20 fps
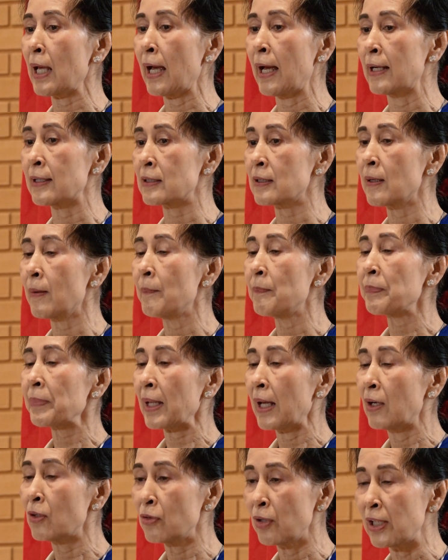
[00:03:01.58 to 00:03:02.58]
had
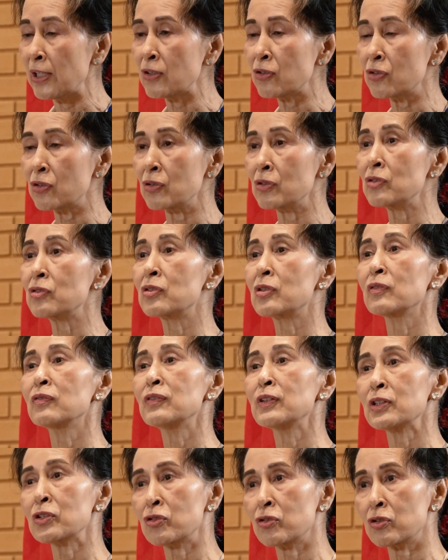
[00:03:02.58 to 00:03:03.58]
arranged this, the
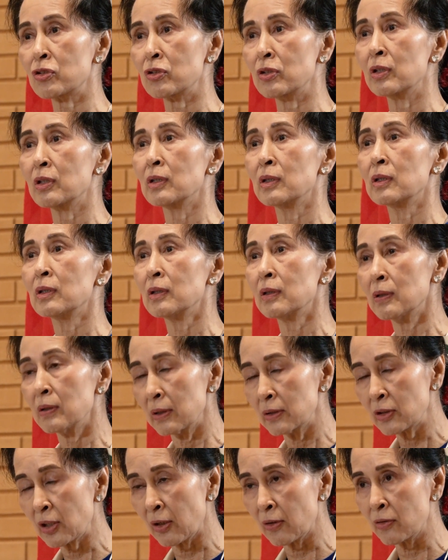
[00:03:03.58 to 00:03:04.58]
first
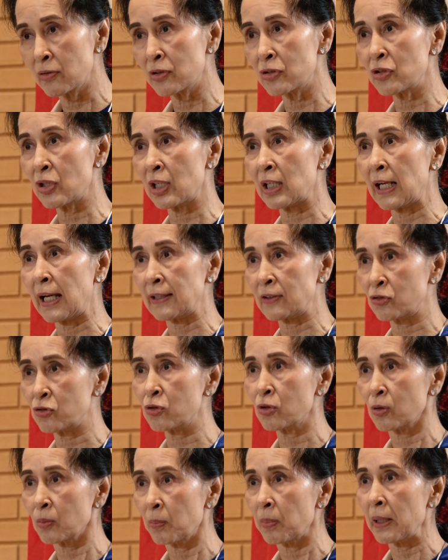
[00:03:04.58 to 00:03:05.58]
terrorist attacks
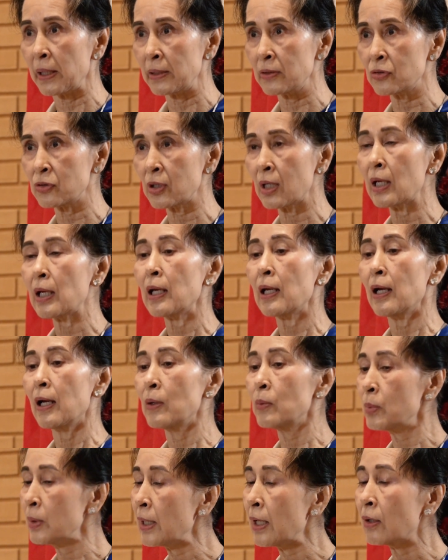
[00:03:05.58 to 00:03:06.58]
took place.
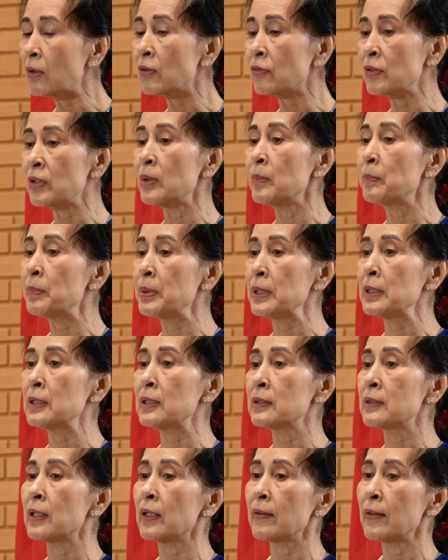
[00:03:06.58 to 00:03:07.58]
And we are of the
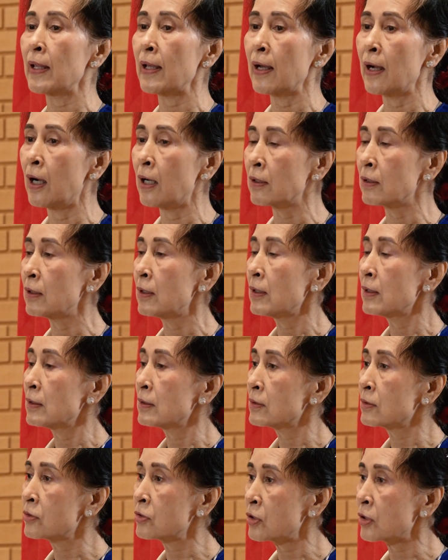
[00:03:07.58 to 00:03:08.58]
opinion that there are
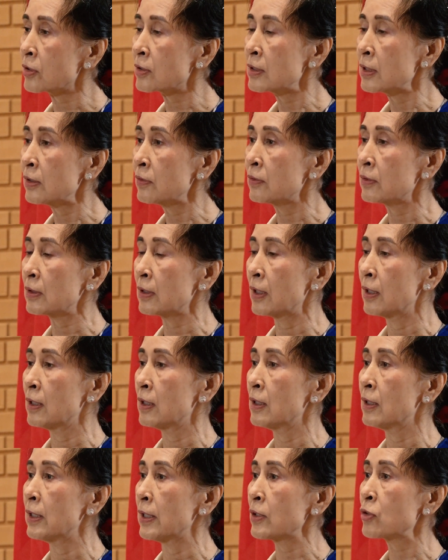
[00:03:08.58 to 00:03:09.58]
certain
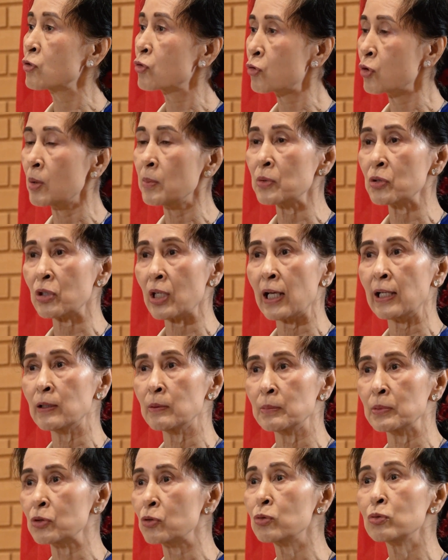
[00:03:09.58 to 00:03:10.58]
extremist
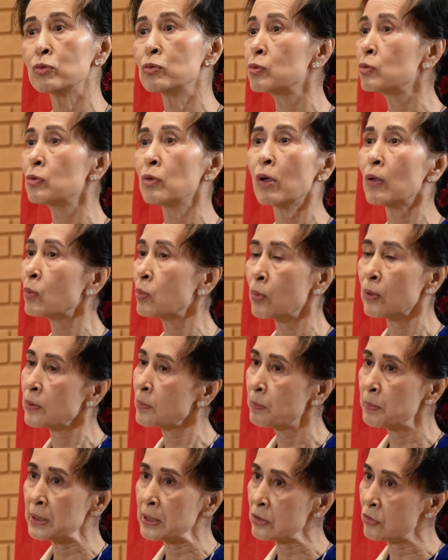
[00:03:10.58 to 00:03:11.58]
elements who do not
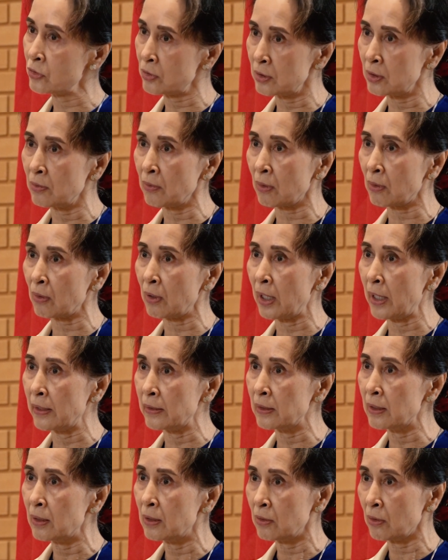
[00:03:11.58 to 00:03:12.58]
want peace in the
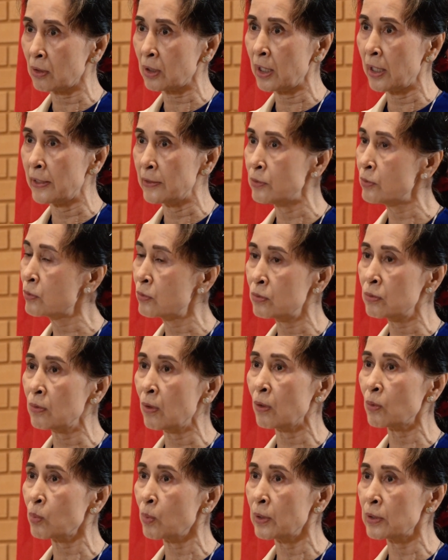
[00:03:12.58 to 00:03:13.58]
Rakhine, who do
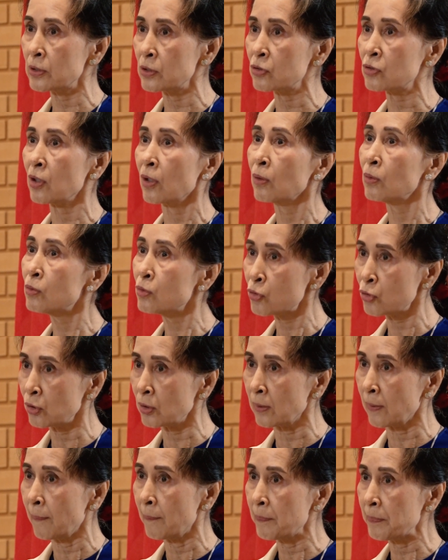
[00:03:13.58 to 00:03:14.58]
not want a
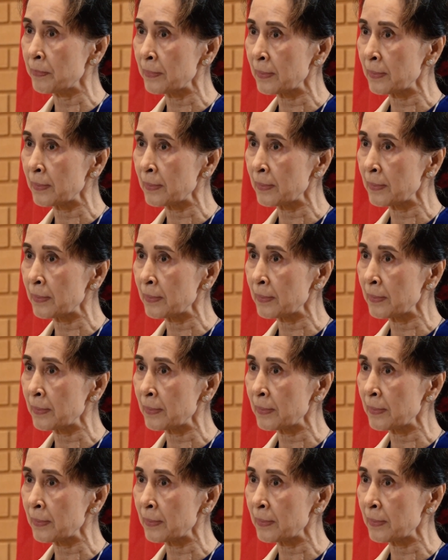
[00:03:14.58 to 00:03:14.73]
solution